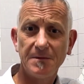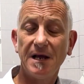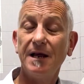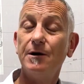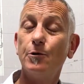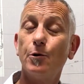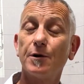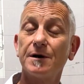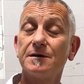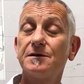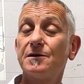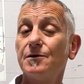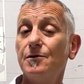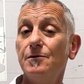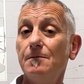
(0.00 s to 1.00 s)
in order
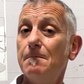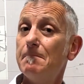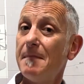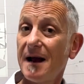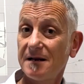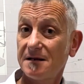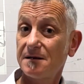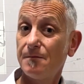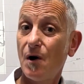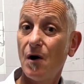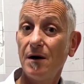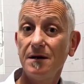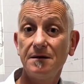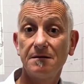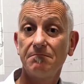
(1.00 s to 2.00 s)
to
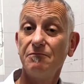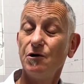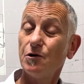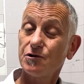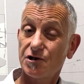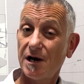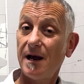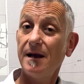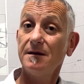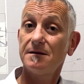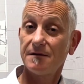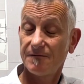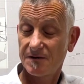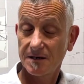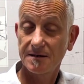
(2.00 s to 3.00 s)
maximise your chance
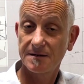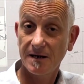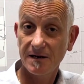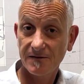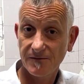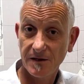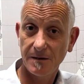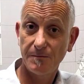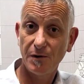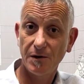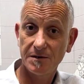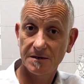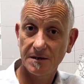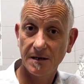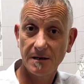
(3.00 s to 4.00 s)
of successfully
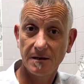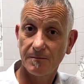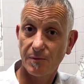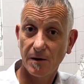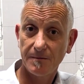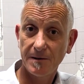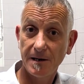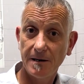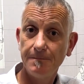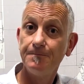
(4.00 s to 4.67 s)
purchasing the property